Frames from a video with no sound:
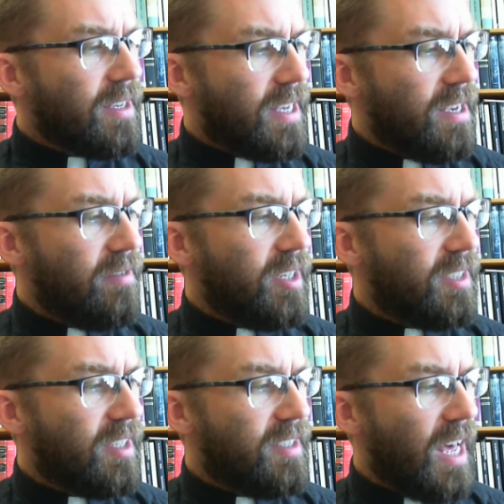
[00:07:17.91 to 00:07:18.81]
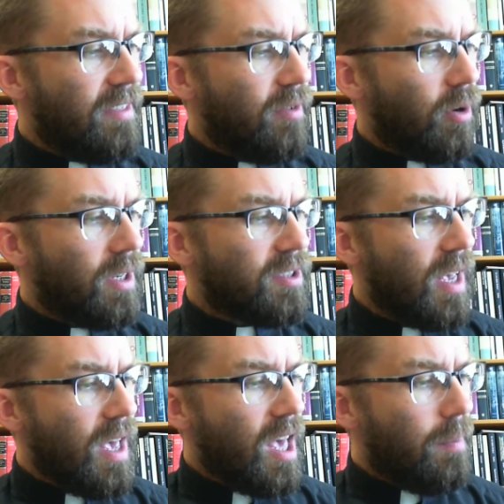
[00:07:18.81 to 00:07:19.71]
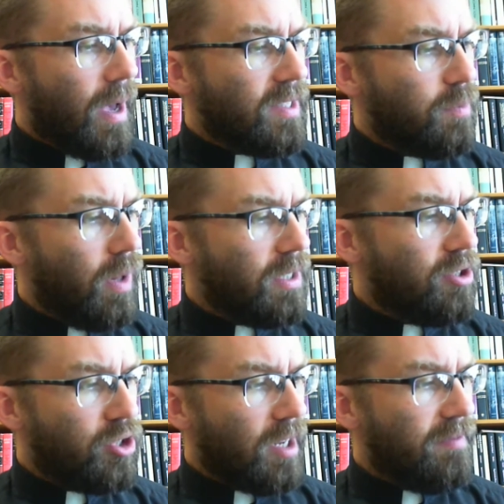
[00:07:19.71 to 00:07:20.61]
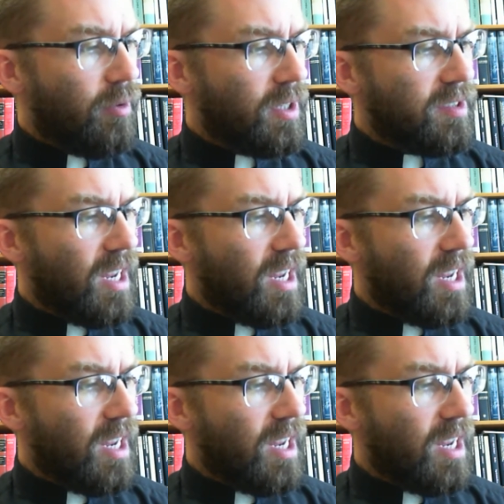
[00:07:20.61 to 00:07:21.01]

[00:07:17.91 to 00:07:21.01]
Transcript: given into death for us, and by his blood shed for us,